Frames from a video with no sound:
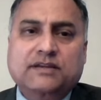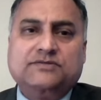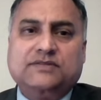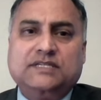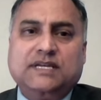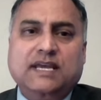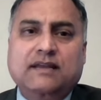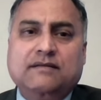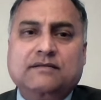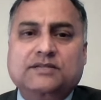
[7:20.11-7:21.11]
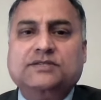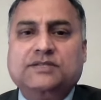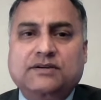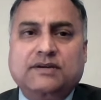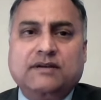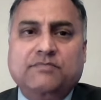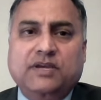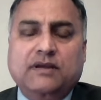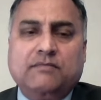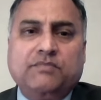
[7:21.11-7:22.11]
interest in considering a
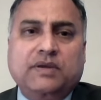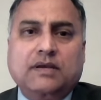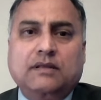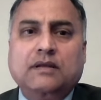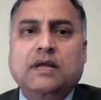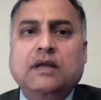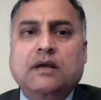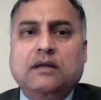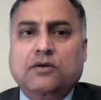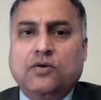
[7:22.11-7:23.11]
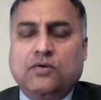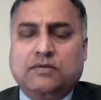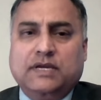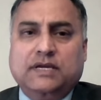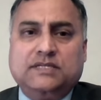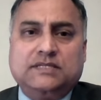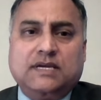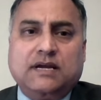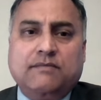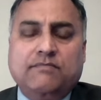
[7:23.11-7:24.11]
BNPL loan. It's
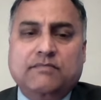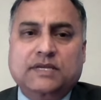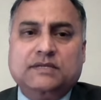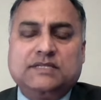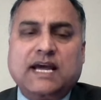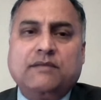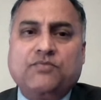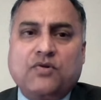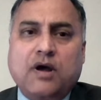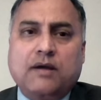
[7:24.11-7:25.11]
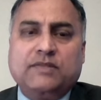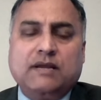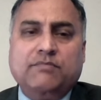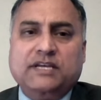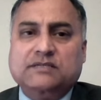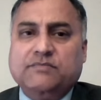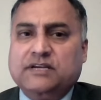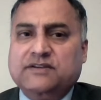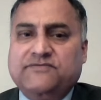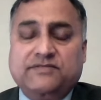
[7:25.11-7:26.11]
that prompt that makes a
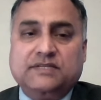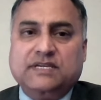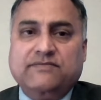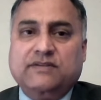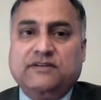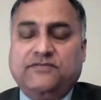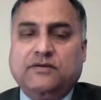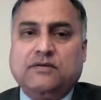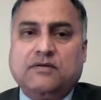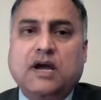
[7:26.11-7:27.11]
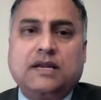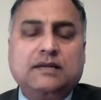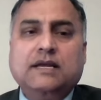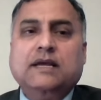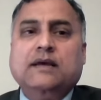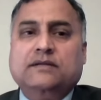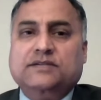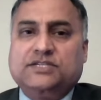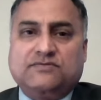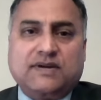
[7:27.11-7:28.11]
big difference. Even if you're not
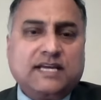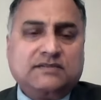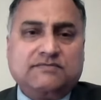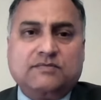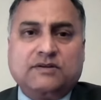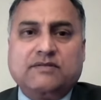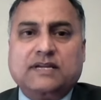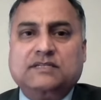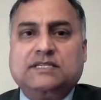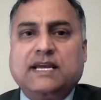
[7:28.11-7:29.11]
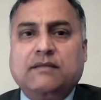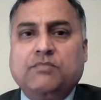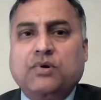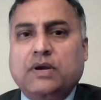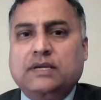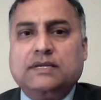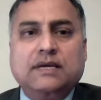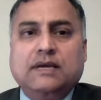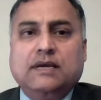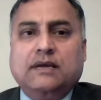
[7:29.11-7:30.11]
distress from a credit standpoint,